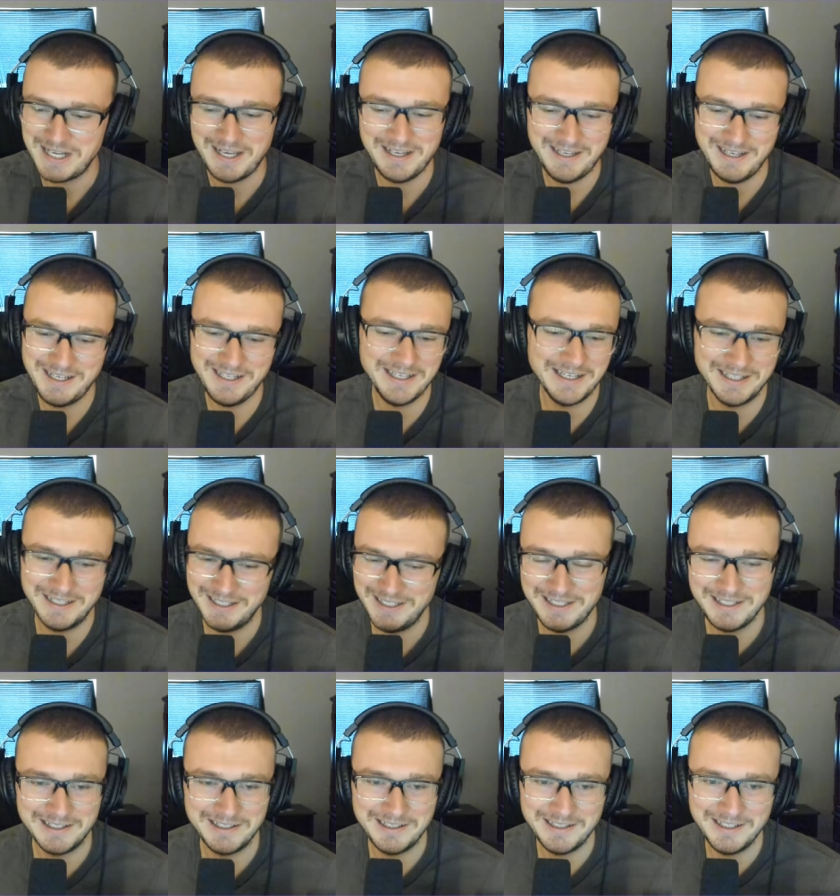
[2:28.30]
hang on,
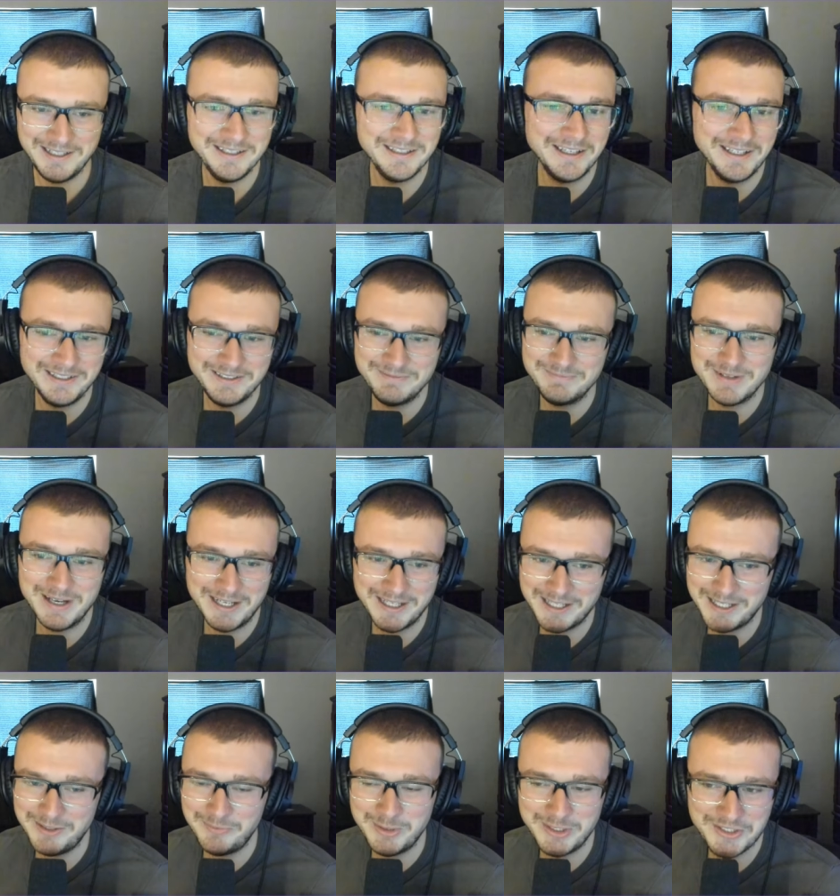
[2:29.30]
hang on. I I I
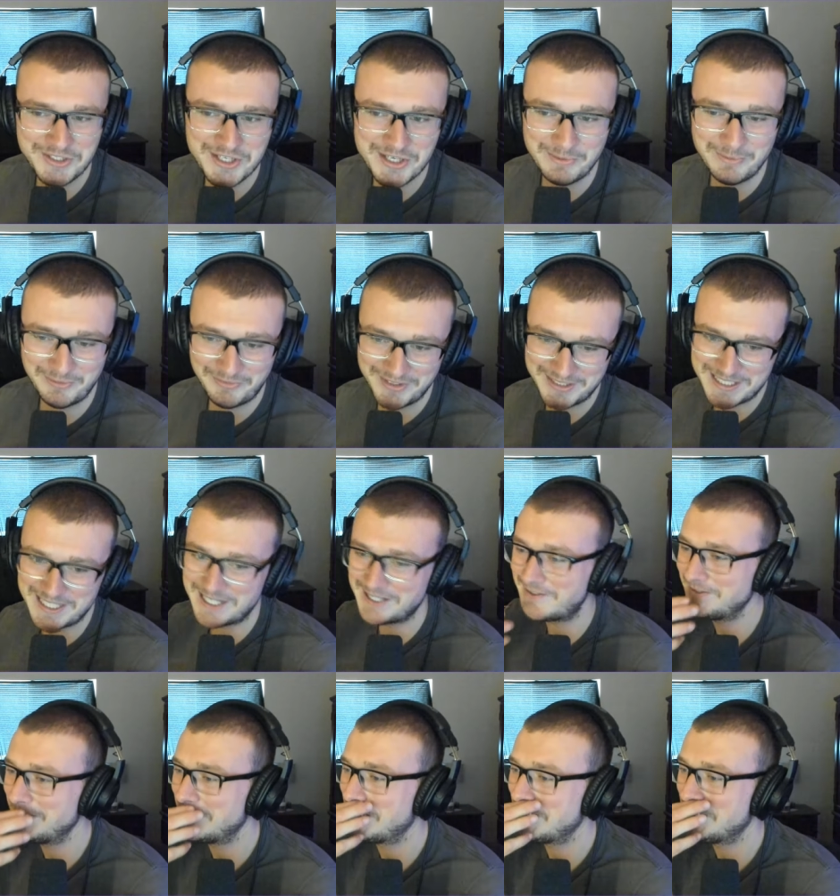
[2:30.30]
gotta break some of it
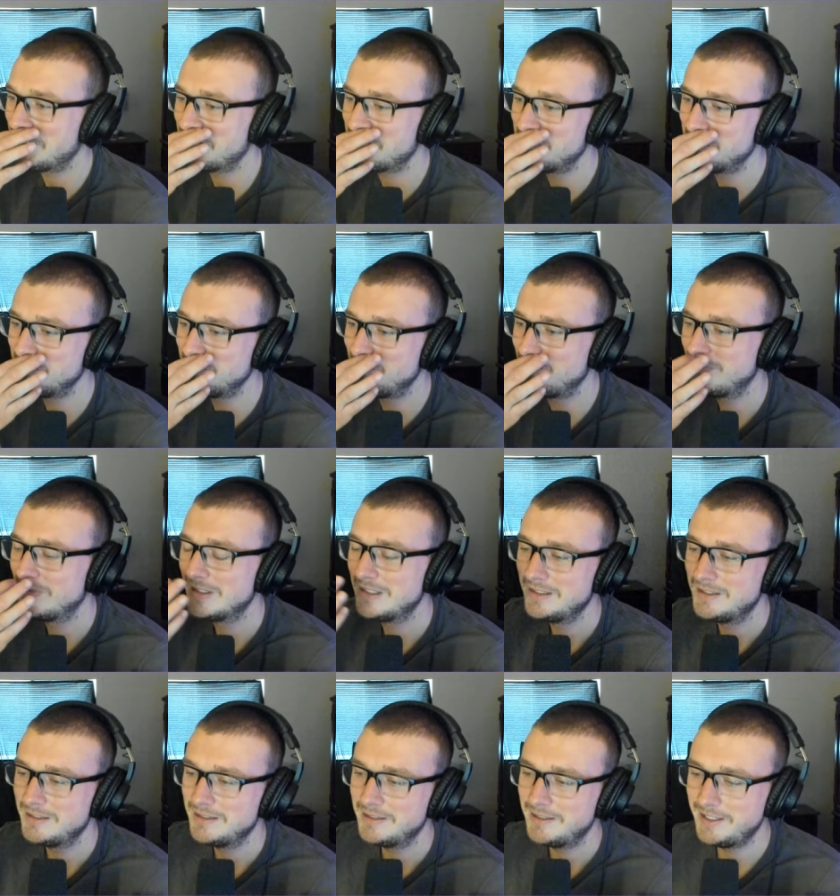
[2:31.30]
down. Um.
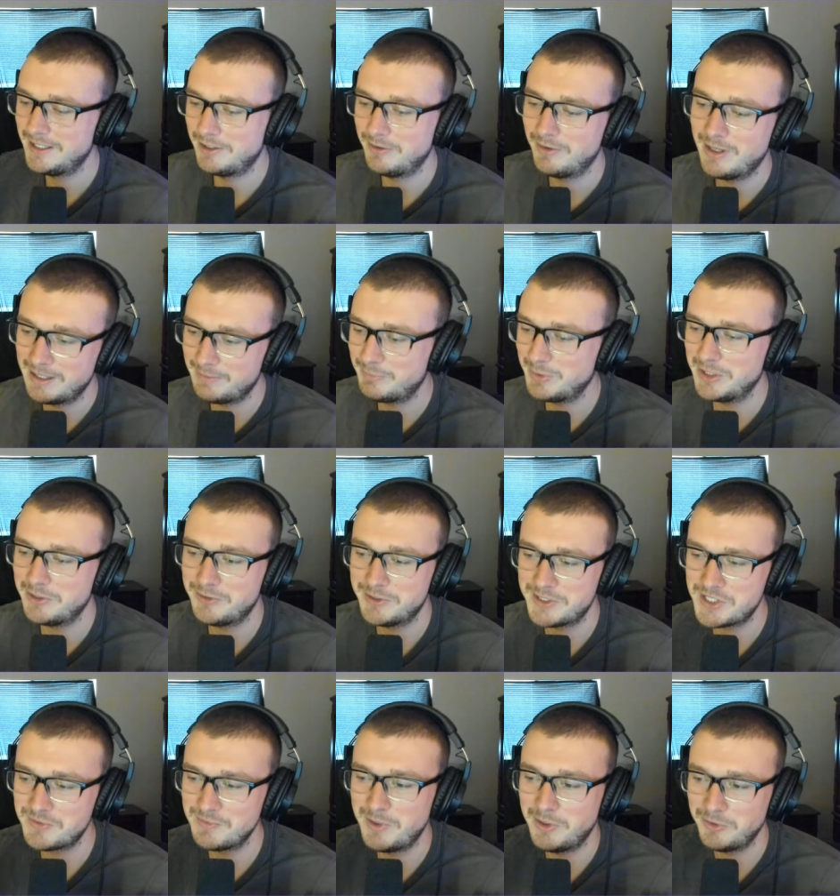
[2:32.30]
You know, I blow a
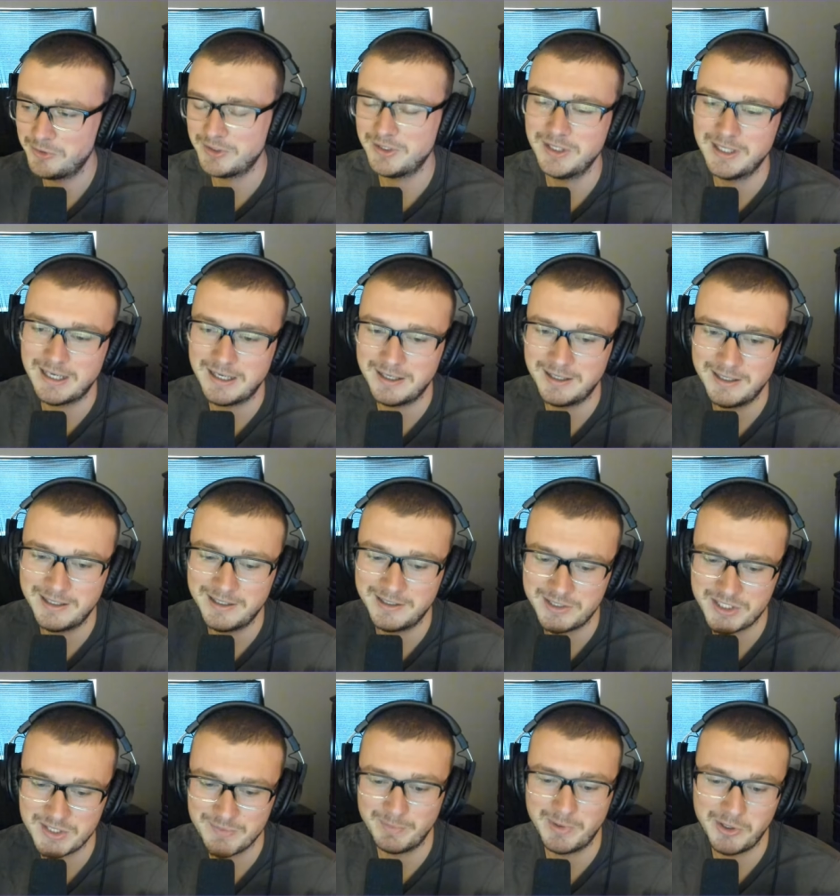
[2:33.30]
smoke uh,
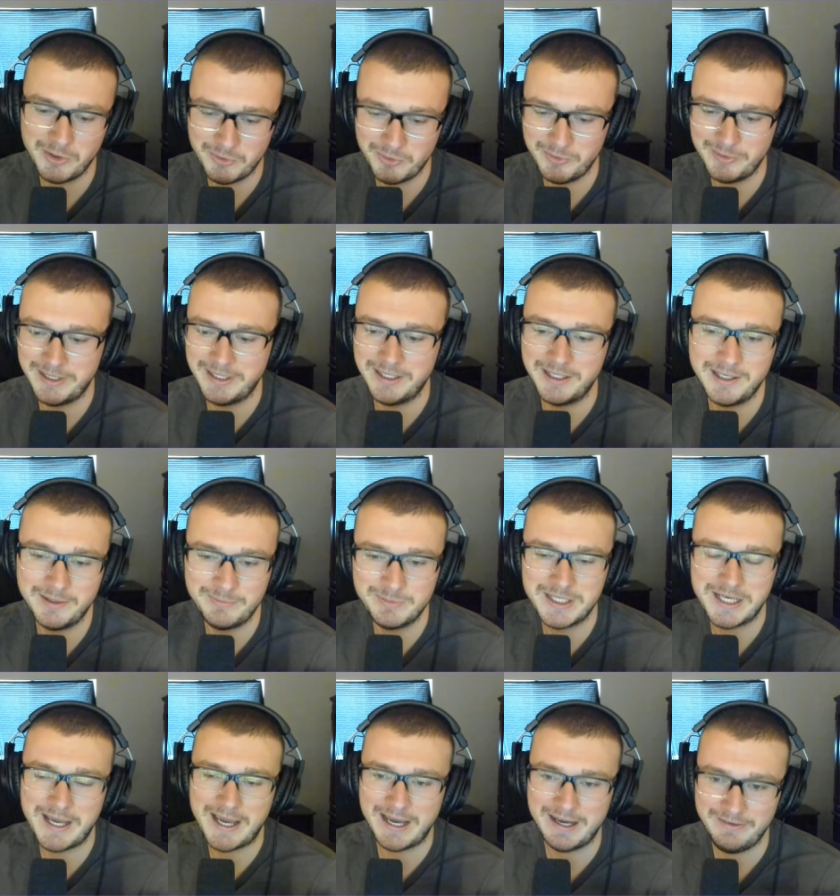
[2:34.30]
smoke ring up
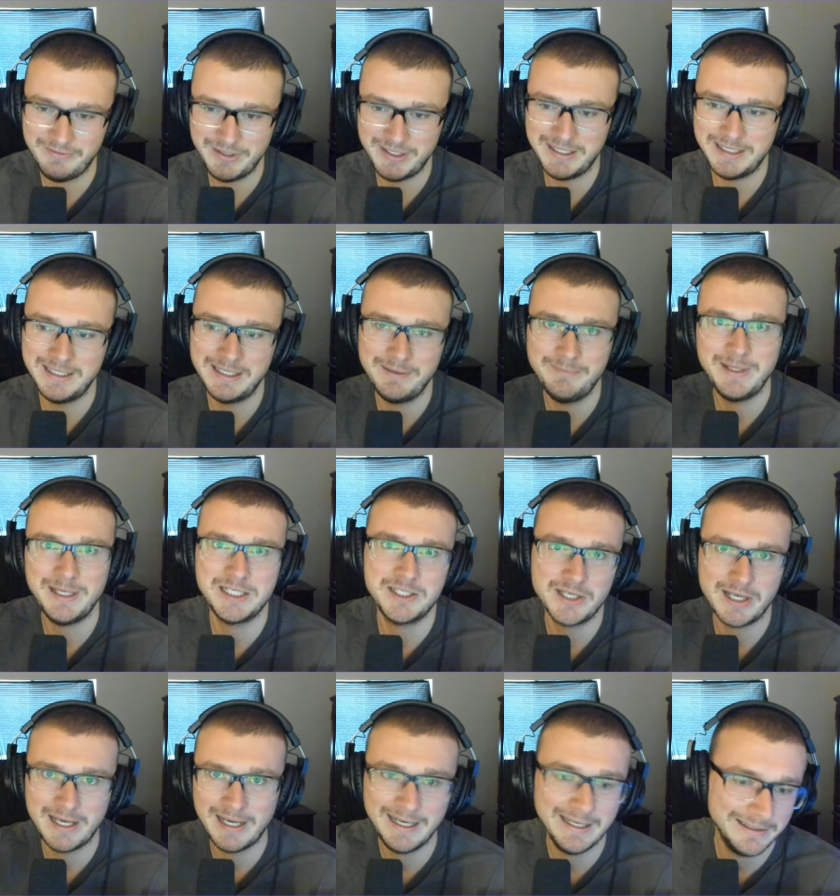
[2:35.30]
to heaven, and it makes
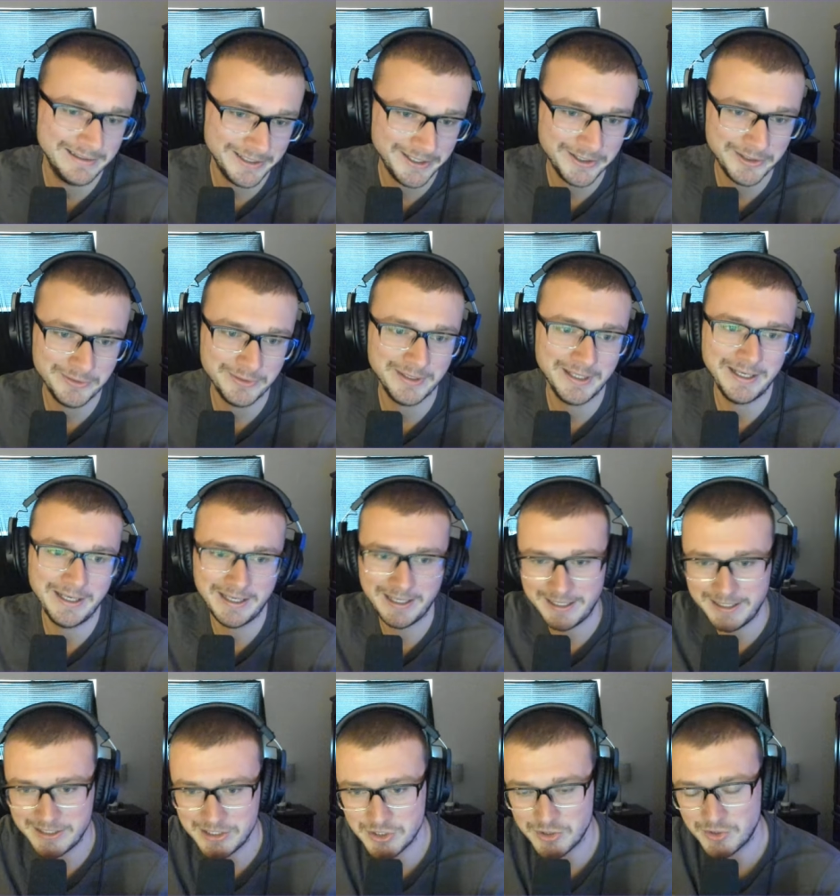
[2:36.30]
a halo, like
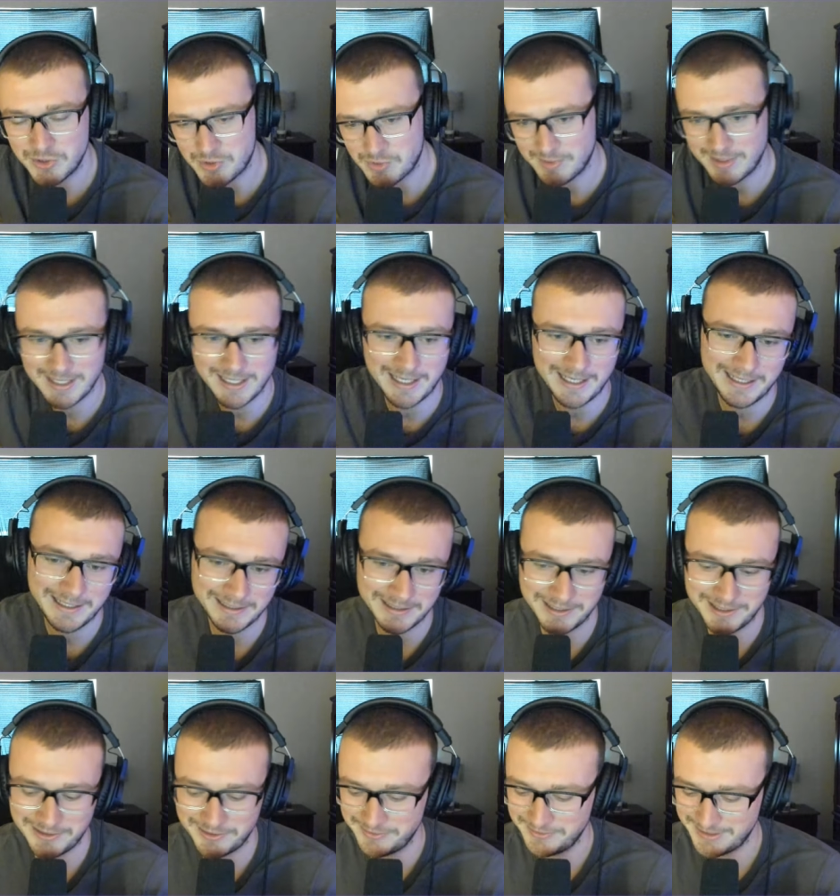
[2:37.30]
angels with a
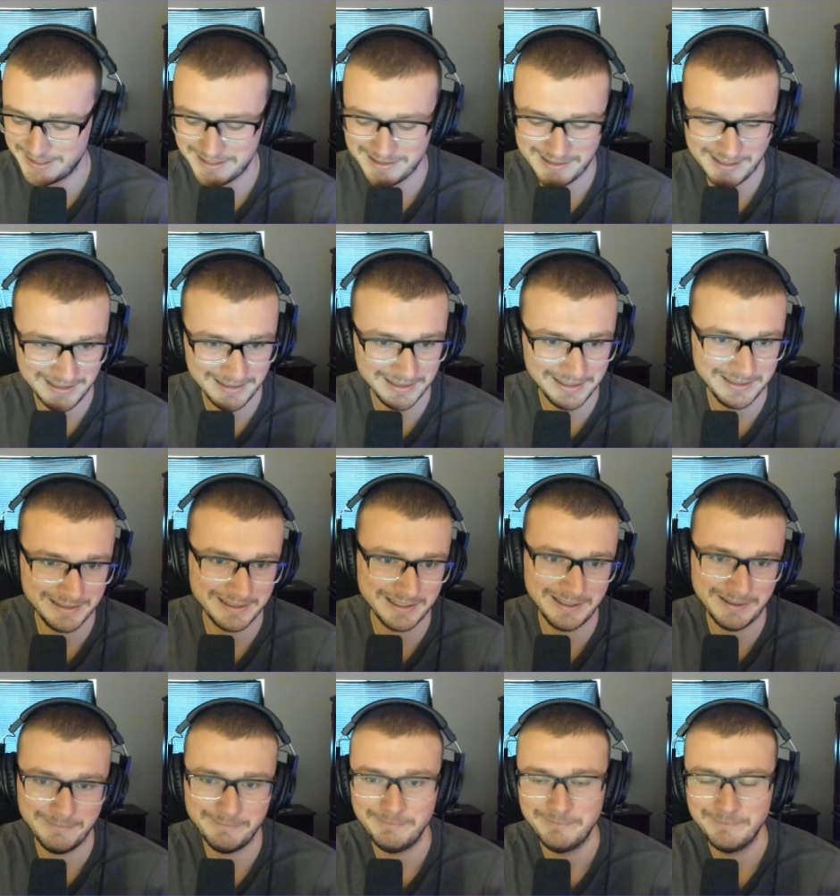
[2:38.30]
halo. That's I like that